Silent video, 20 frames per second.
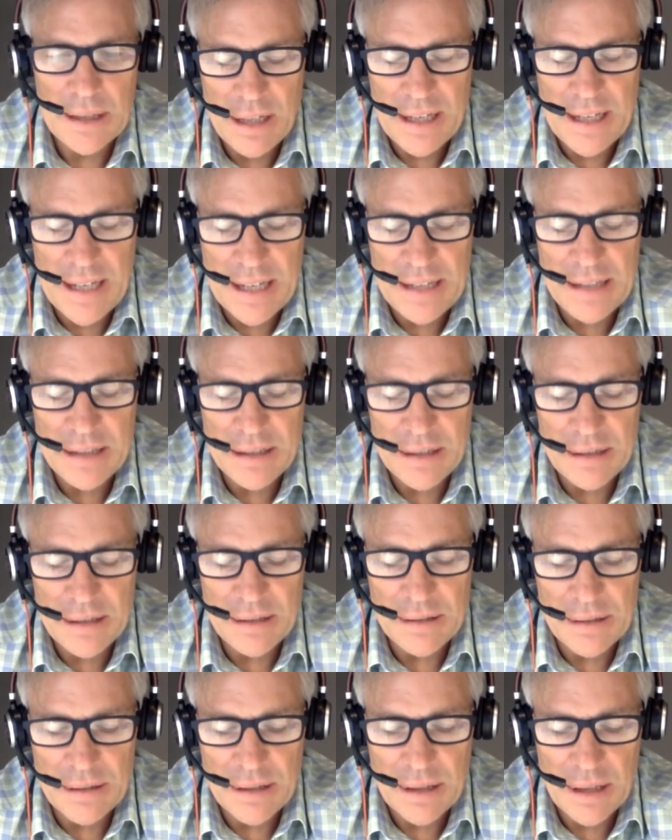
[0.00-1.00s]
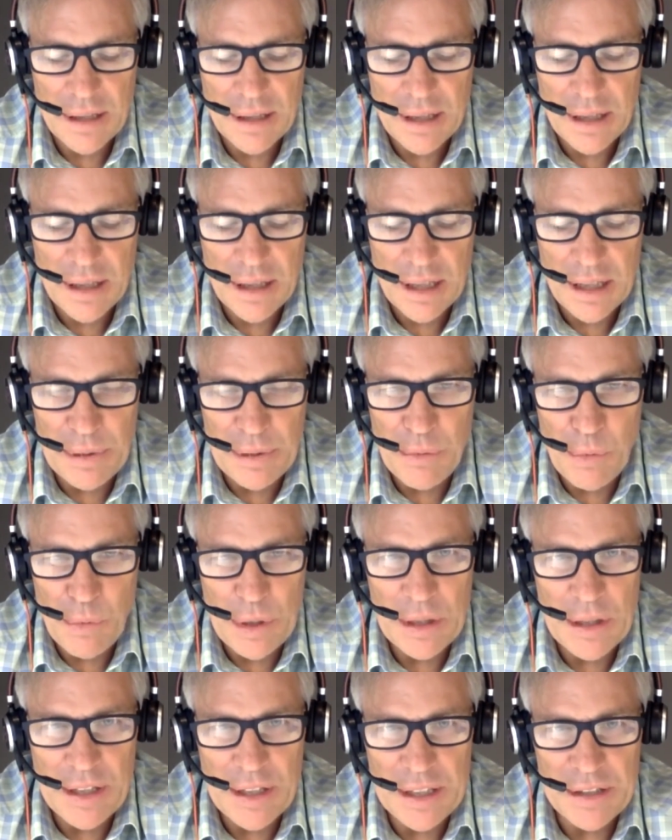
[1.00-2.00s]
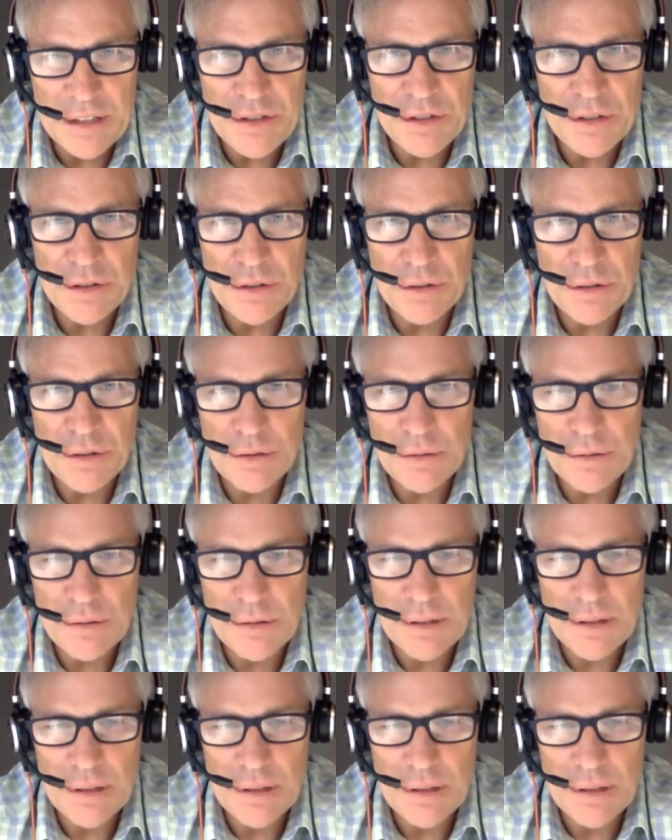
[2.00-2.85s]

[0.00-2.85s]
I had to be willing to